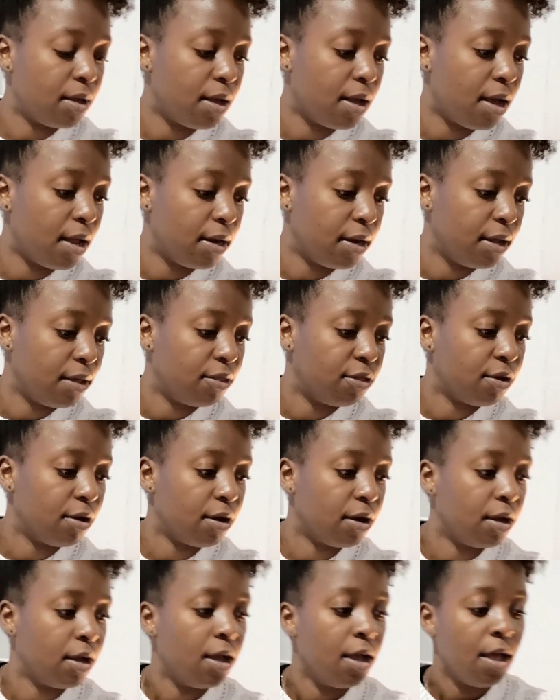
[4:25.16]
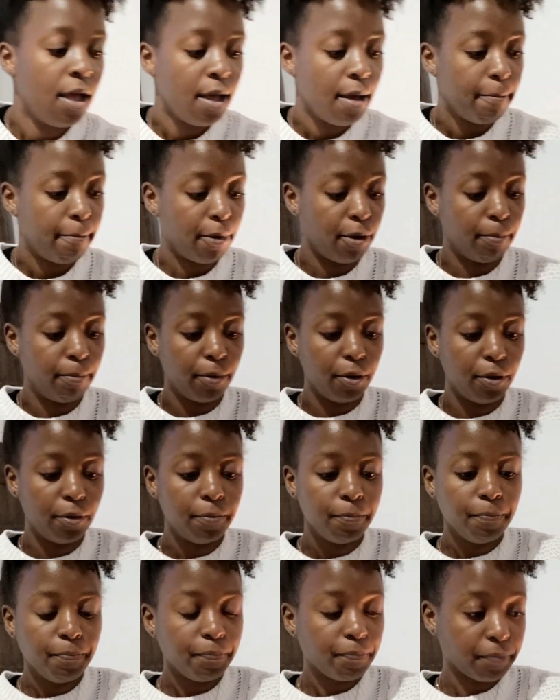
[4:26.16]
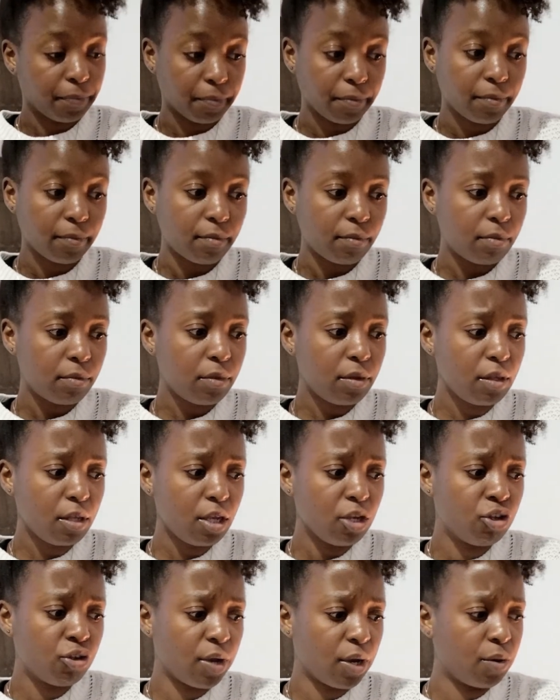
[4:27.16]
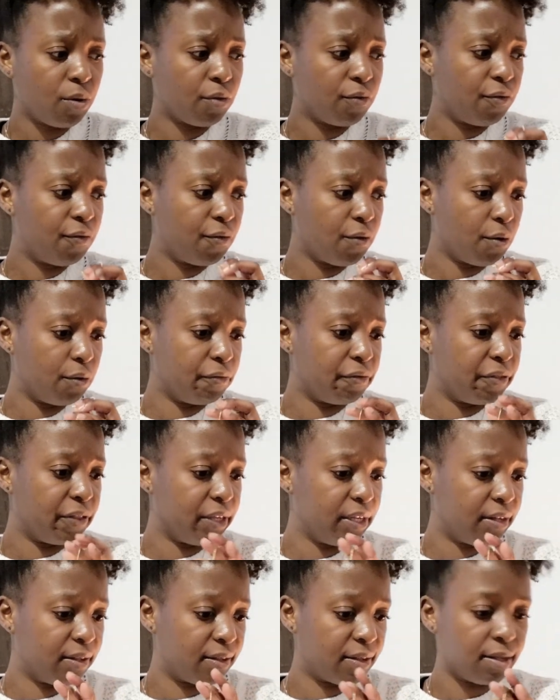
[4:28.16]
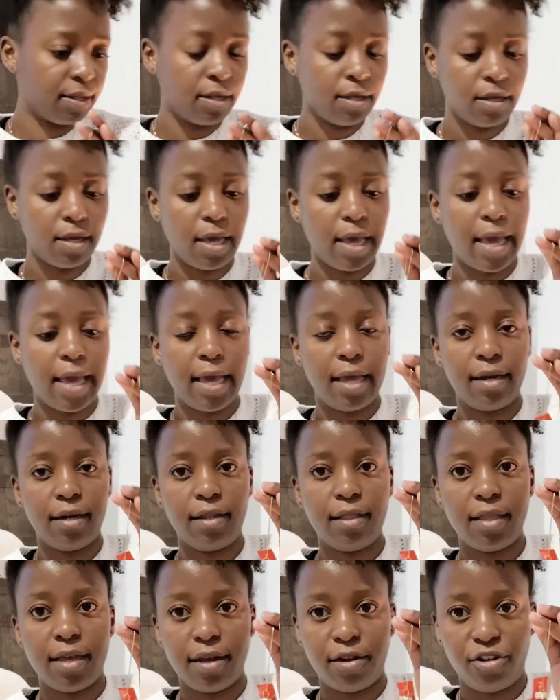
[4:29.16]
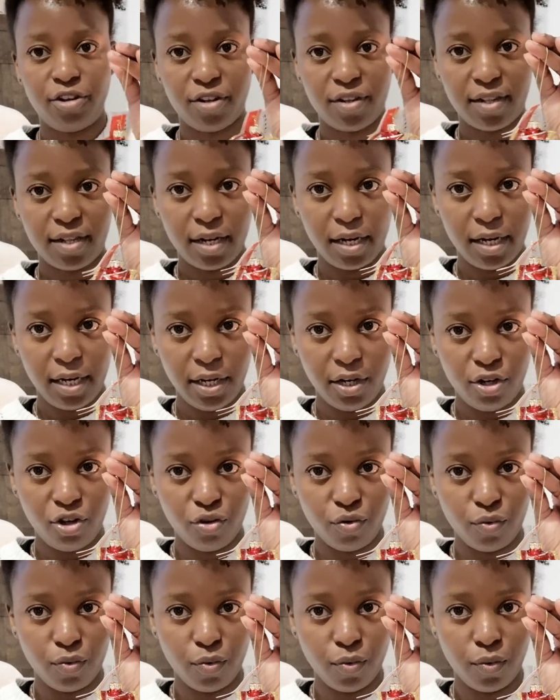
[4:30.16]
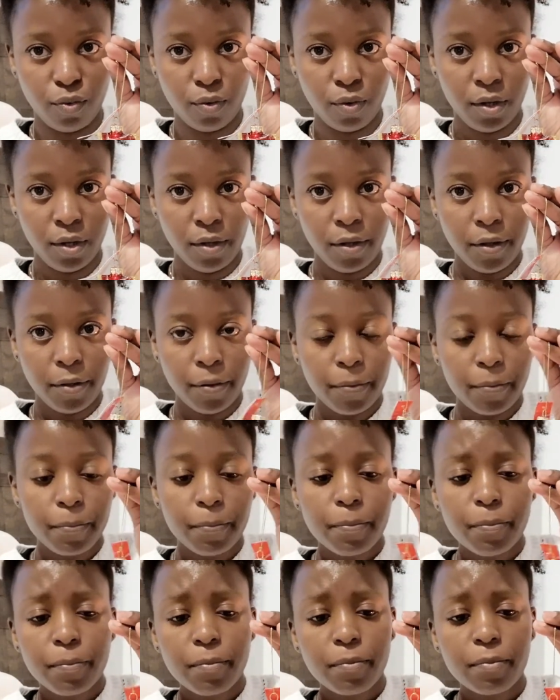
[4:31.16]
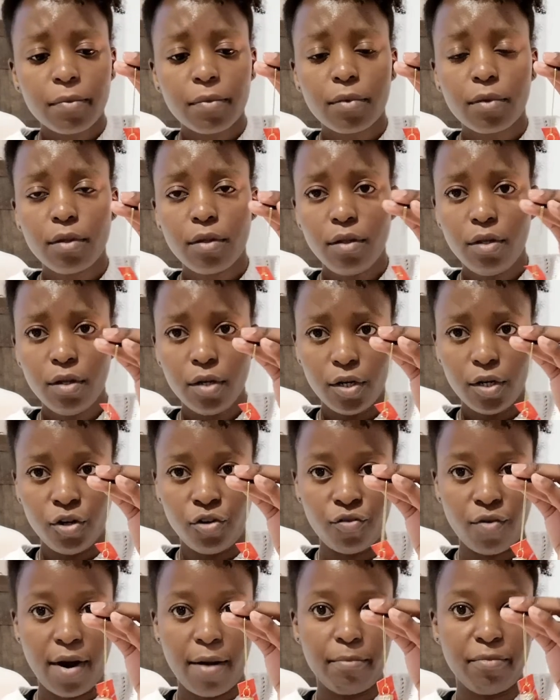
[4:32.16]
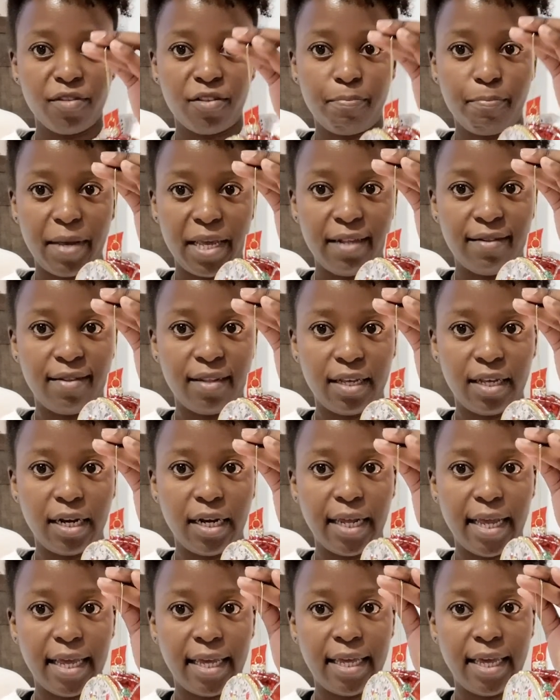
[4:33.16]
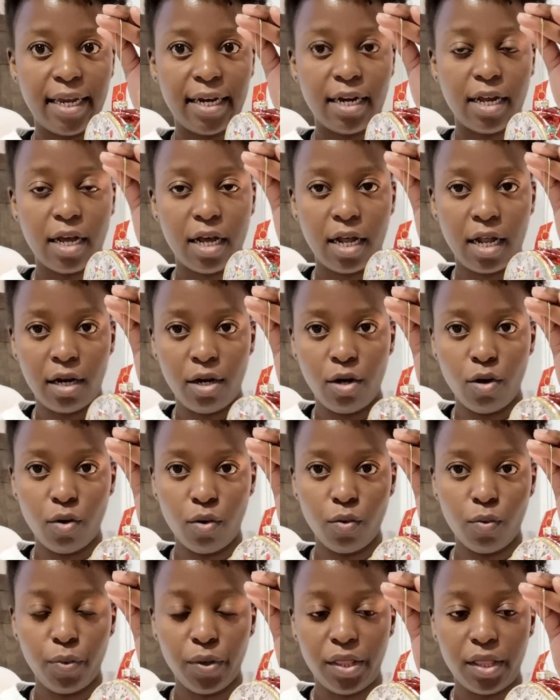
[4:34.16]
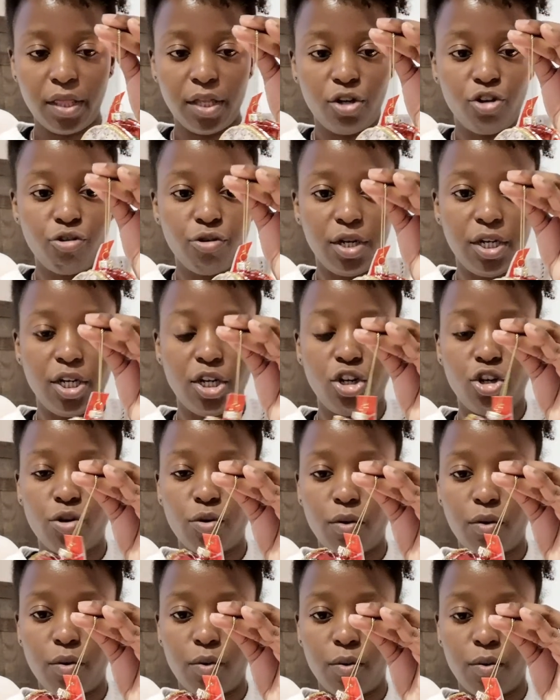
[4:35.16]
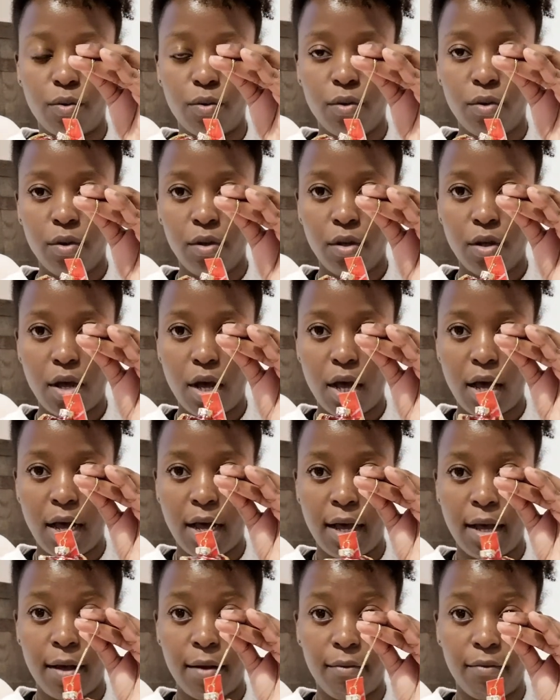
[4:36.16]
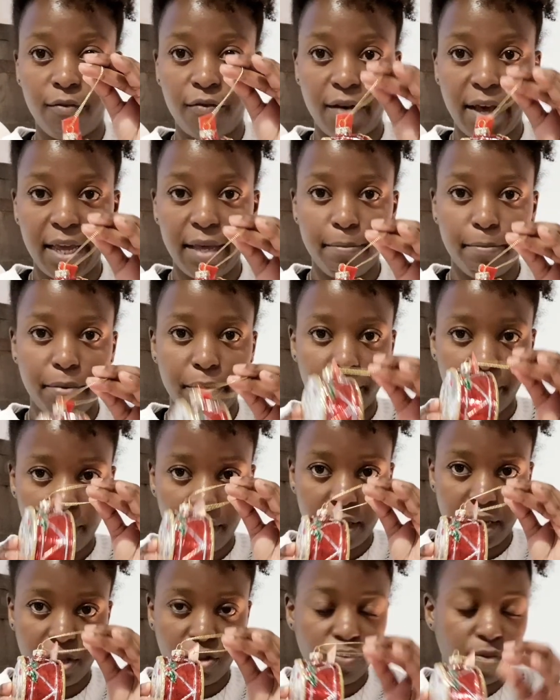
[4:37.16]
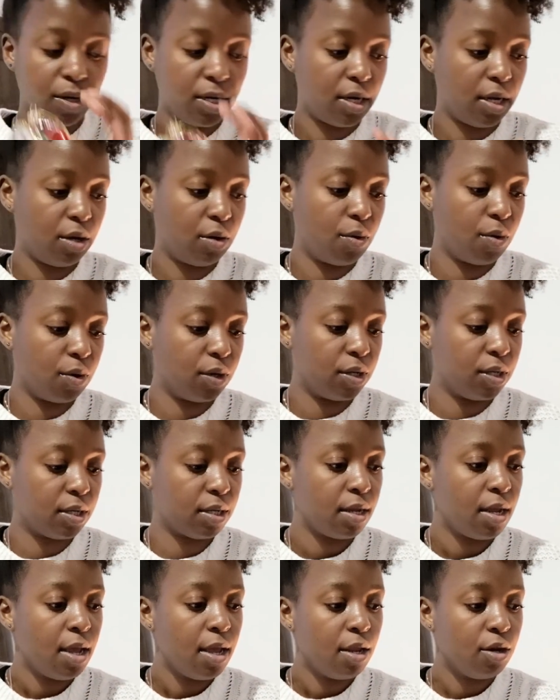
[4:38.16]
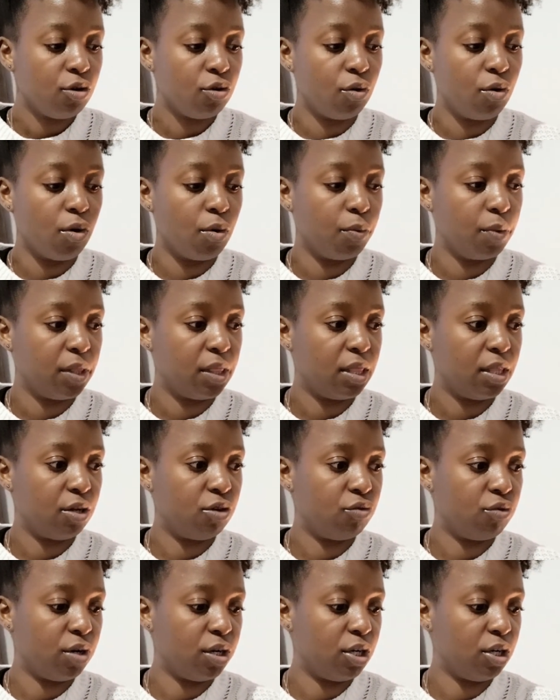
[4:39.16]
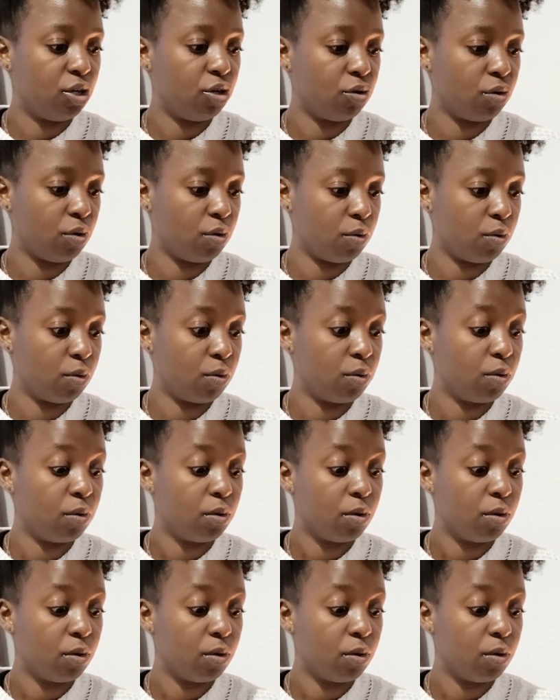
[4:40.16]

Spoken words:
another bubble. So I got 4 of these, and they're just little drums basically, again along with the traditional vibe. That's what I got to go with the traditional